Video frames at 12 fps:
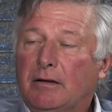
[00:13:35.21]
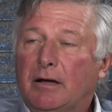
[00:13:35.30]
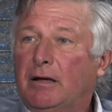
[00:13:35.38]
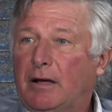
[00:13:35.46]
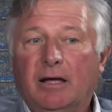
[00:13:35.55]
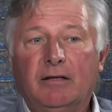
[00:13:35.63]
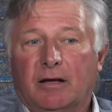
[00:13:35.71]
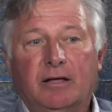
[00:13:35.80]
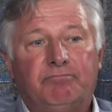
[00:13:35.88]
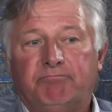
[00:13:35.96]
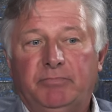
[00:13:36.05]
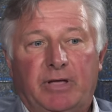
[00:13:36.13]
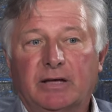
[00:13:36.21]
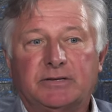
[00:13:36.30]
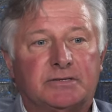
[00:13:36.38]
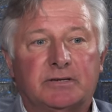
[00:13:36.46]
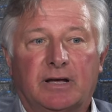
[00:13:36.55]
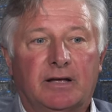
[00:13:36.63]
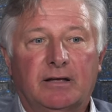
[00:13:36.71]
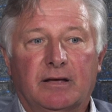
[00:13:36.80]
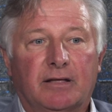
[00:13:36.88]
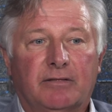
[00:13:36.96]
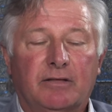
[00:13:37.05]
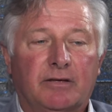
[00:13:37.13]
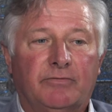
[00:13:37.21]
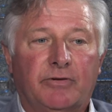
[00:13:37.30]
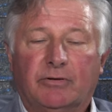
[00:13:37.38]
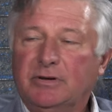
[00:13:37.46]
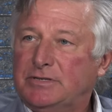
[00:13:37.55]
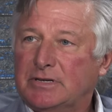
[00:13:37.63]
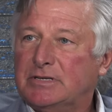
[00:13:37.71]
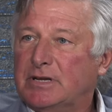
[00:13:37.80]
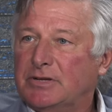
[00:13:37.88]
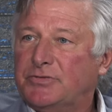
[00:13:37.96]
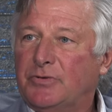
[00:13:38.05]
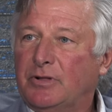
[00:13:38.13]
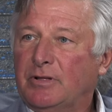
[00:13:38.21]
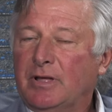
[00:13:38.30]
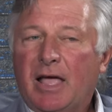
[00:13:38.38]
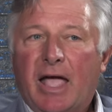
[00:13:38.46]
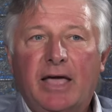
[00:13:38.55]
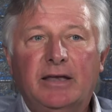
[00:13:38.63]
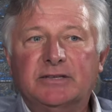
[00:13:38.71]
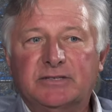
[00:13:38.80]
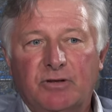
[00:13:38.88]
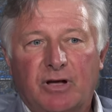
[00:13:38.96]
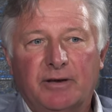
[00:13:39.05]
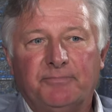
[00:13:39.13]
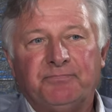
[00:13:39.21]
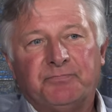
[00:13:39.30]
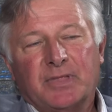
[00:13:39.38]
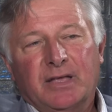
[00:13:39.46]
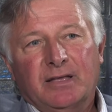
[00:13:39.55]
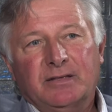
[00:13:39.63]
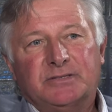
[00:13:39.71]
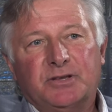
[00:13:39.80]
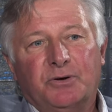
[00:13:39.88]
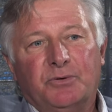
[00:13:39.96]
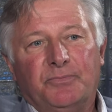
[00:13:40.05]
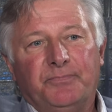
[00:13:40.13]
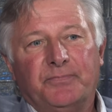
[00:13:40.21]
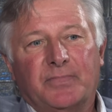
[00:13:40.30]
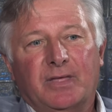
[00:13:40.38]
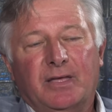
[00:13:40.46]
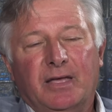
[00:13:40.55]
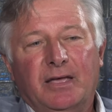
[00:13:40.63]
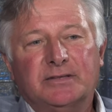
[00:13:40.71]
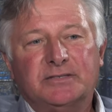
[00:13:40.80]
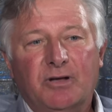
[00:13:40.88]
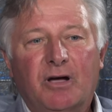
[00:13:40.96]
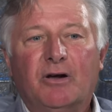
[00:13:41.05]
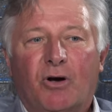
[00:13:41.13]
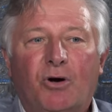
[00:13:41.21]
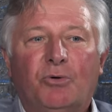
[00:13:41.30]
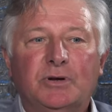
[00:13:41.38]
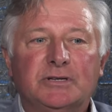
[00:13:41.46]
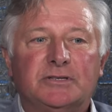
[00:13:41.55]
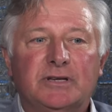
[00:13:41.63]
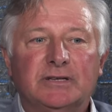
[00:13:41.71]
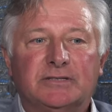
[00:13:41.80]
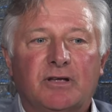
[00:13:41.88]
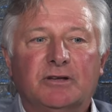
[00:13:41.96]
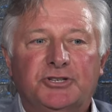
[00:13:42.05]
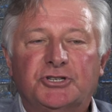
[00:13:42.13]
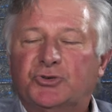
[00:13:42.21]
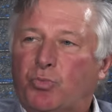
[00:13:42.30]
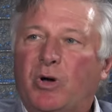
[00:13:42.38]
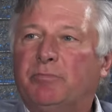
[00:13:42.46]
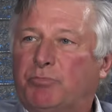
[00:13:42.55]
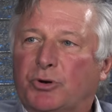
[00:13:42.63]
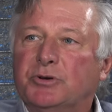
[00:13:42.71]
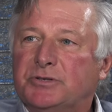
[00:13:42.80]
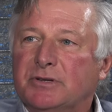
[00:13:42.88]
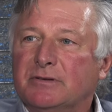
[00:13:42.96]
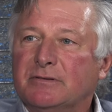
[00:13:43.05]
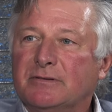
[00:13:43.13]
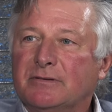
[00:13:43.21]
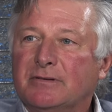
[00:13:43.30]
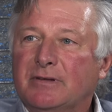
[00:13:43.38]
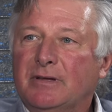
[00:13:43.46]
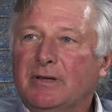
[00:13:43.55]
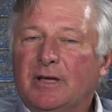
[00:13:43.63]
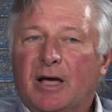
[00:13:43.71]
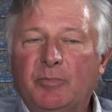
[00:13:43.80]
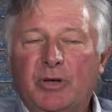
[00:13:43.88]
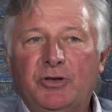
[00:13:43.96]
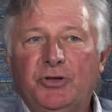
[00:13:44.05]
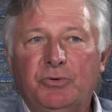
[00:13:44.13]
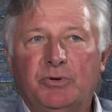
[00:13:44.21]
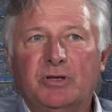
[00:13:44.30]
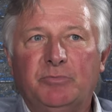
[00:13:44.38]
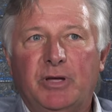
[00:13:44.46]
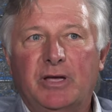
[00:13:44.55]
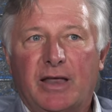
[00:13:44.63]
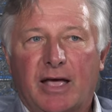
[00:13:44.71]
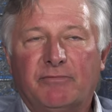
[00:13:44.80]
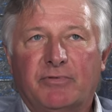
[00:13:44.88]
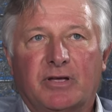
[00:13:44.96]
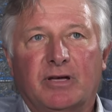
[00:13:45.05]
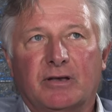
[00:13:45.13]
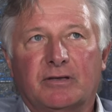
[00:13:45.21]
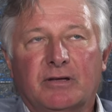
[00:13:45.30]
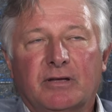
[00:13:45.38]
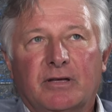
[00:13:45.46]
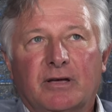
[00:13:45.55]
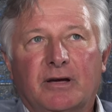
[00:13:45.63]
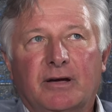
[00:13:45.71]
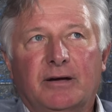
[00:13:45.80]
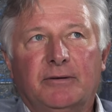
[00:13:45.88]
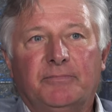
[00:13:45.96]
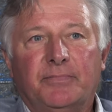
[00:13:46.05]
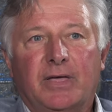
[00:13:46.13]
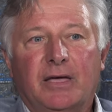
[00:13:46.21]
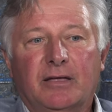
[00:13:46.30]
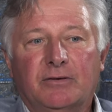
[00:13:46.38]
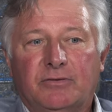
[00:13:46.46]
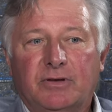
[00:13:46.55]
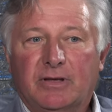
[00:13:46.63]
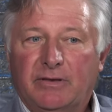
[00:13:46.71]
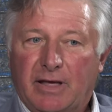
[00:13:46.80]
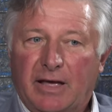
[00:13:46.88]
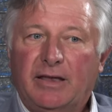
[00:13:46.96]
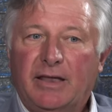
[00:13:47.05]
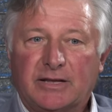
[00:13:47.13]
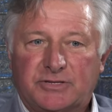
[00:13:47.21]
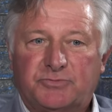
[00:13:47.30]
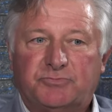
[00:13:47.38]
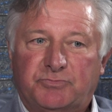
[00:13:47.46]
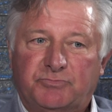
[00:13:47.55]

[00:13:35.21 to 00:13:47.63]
that? I, I yes, I, I think very successful, okay. and it's not so it's not always, it's not just one person. I mean, you could be an advocate, um, and, and, and that's,